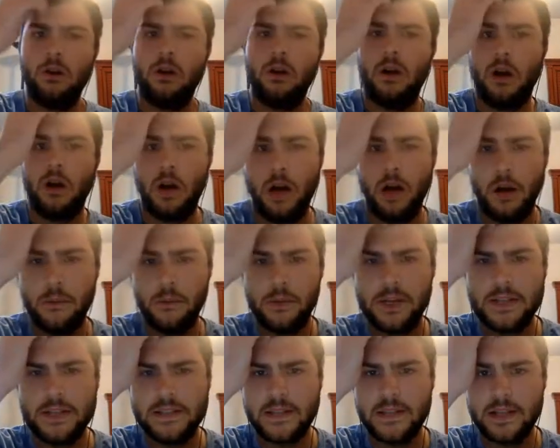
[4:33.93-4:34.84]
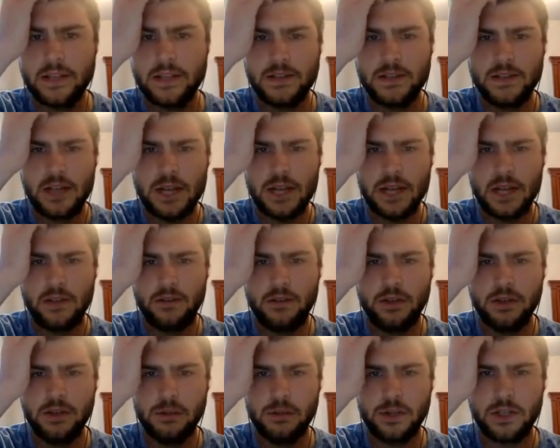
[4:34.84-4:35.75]
The nice thing is that if
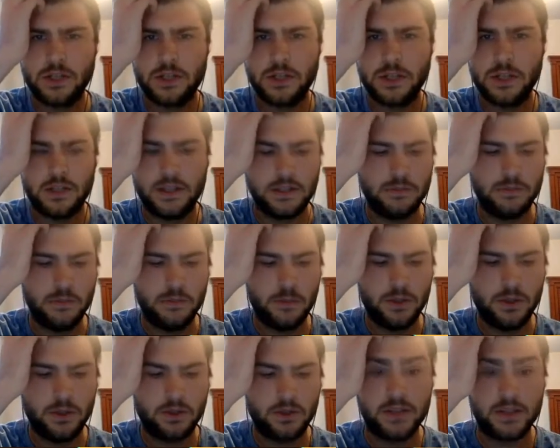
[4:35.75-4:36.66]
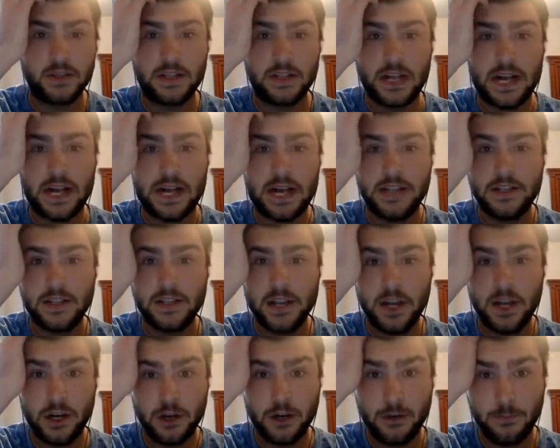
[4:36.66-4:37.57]
I do manage to get this Mimikyu's Disguise
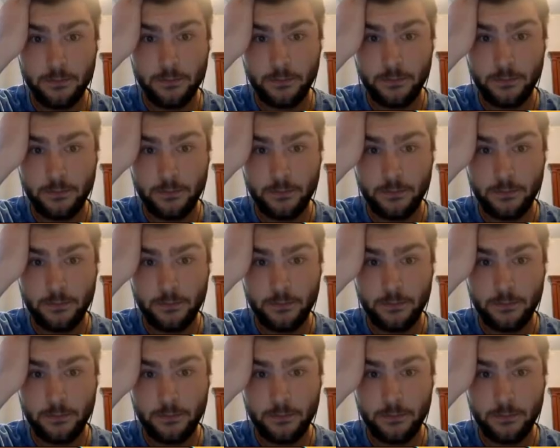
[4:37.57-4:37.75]
here,